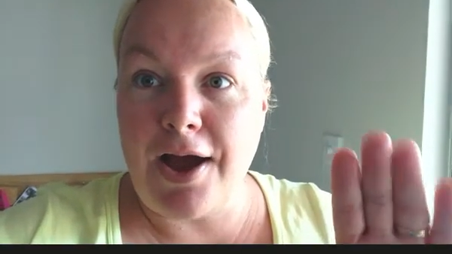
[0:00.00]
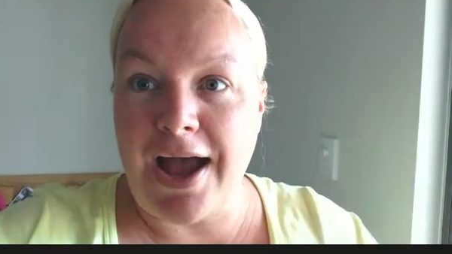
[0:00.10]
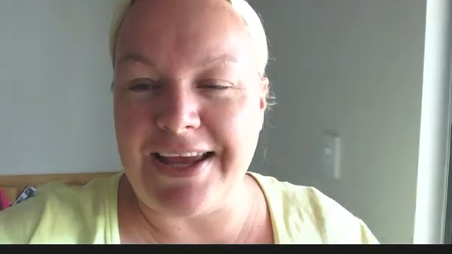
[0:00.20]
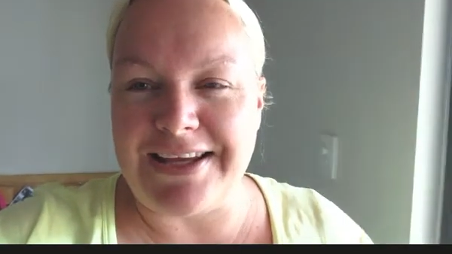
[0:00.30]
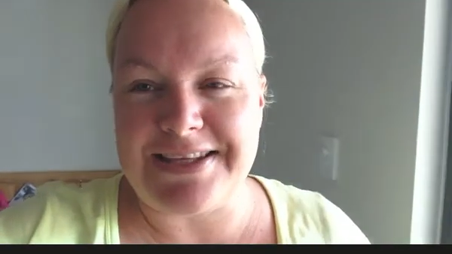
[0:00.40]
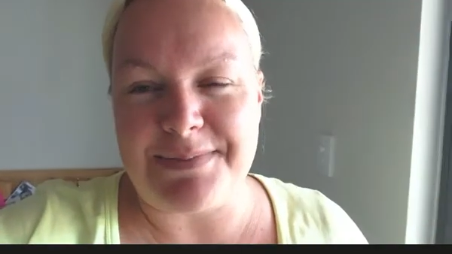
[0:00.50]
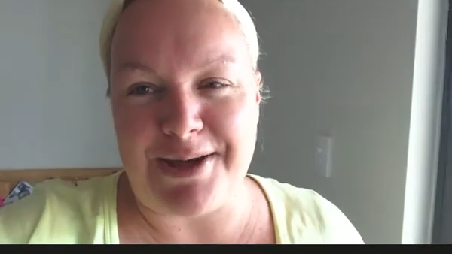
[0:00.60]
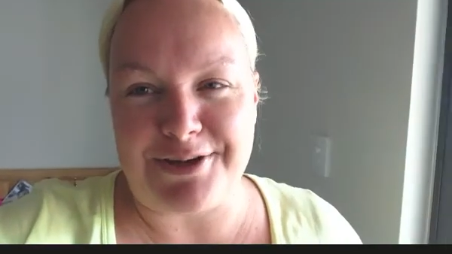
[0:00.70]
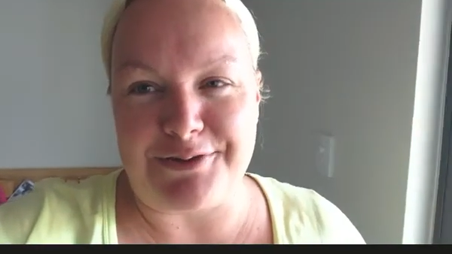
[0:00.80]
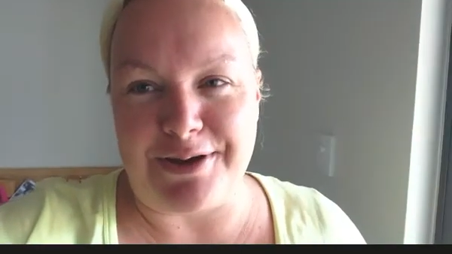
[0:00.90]
Hi, it's
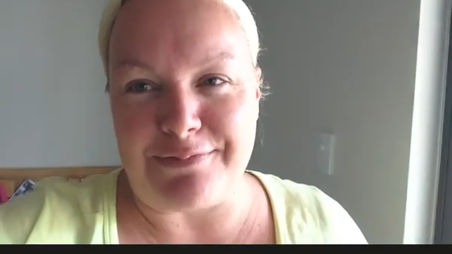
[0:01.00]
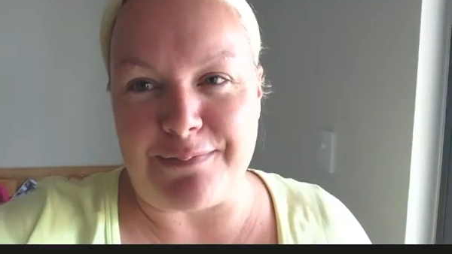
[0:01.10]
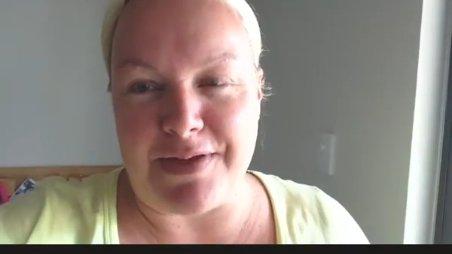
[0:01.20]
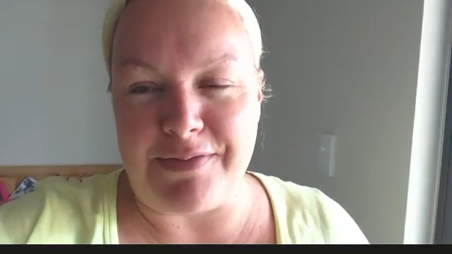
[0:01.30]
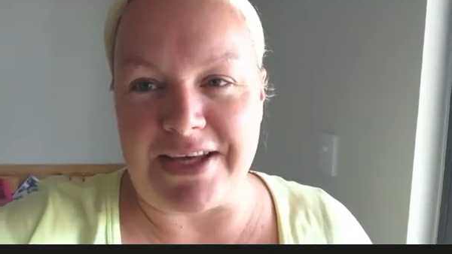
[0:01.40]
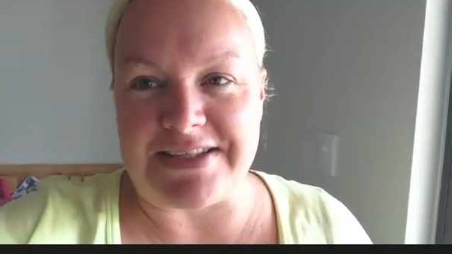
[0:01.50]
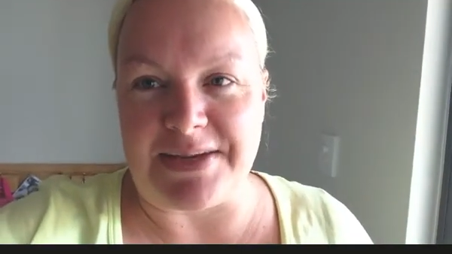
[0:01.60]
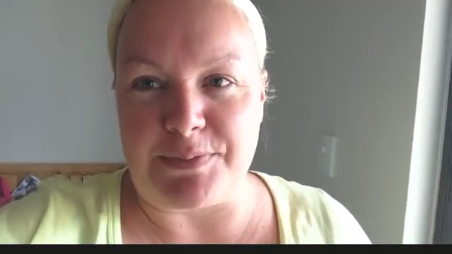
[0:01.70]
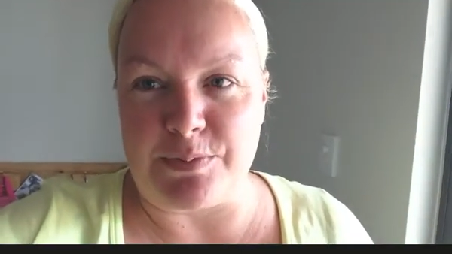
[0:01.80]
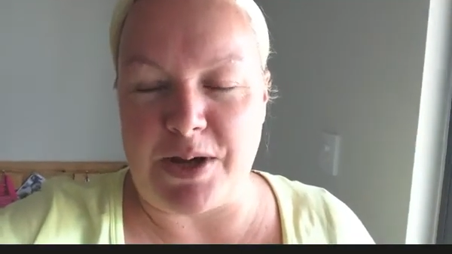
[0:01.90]
Amanda Green from Living a
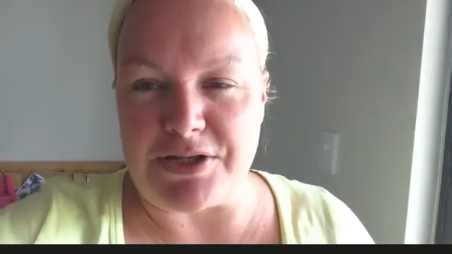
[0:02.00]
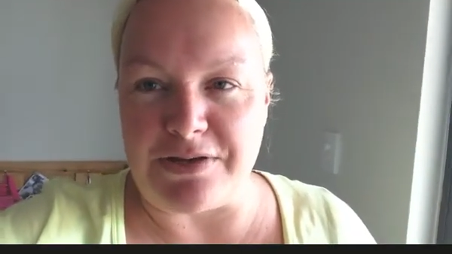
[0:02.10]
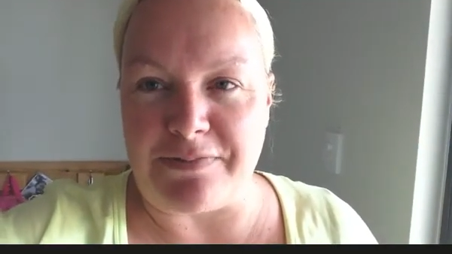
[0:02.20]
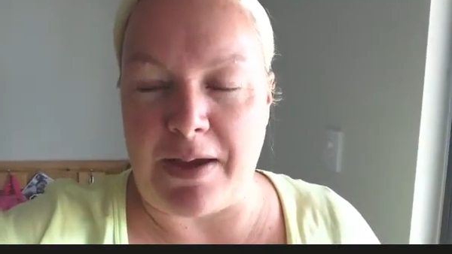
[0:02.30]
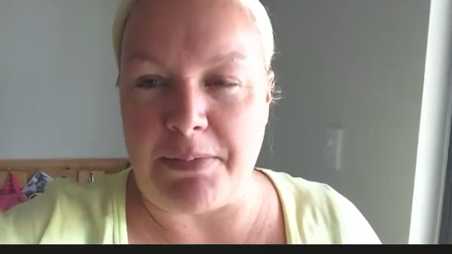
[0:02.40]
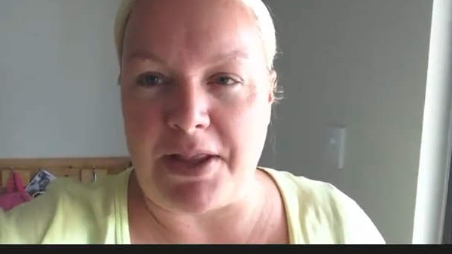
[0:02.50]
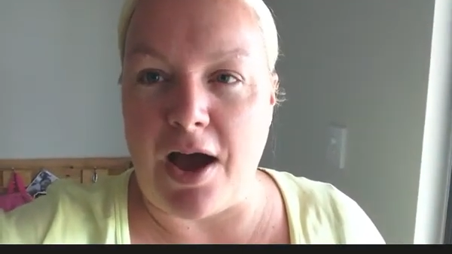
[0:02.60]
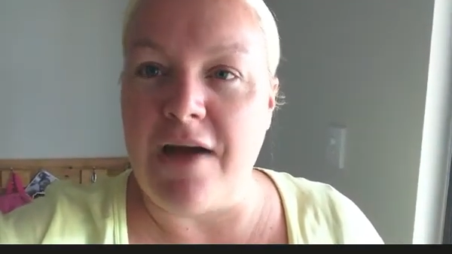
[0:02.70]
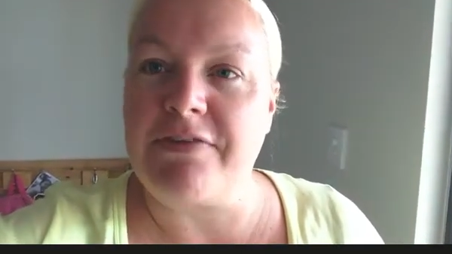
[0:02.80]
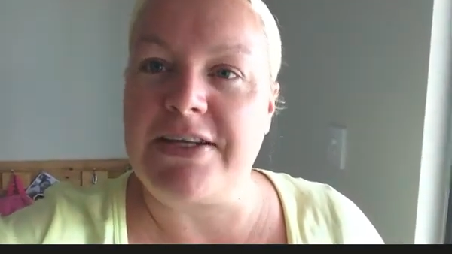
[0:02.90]
Simple Budget Family Life,